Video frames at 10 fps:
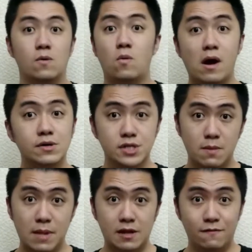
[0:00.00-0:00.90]
While
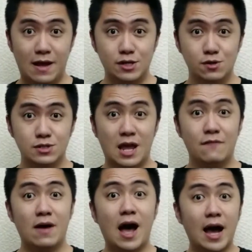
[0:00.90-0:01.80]
some manufacturers
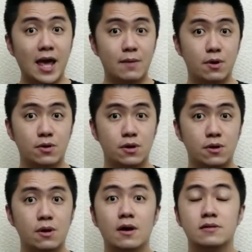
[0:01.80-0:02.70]
have high
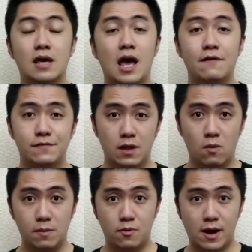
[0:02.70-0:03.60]
MOQ, they have
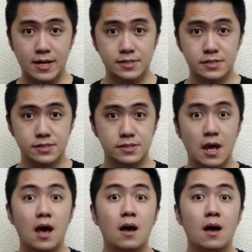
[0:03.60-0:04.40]
lower prices.